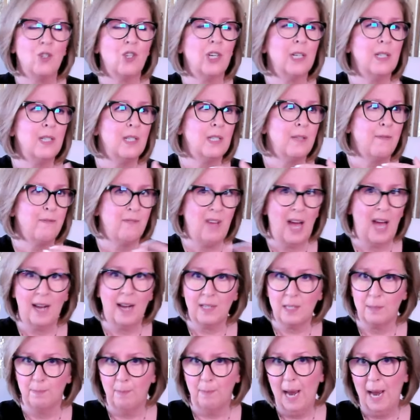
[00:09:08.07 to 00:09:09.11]
Just the
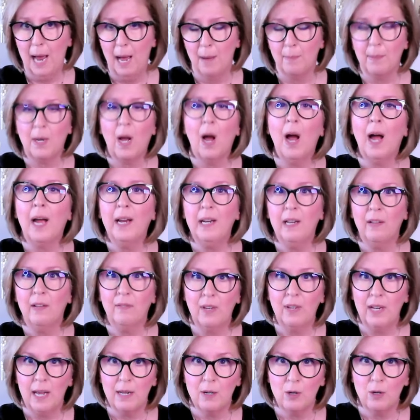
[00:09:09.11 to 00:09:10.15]
facts, ma'am, kind of
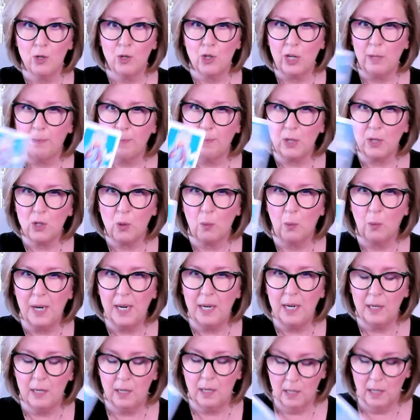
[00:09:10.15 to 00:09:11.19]
an energy
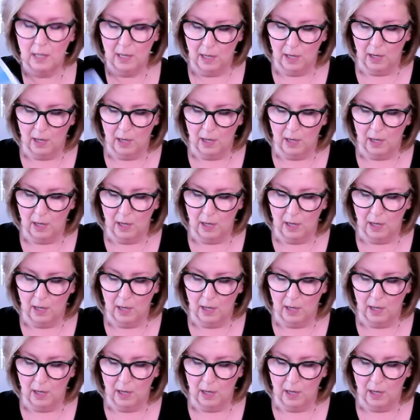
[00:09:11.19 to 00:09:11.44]
between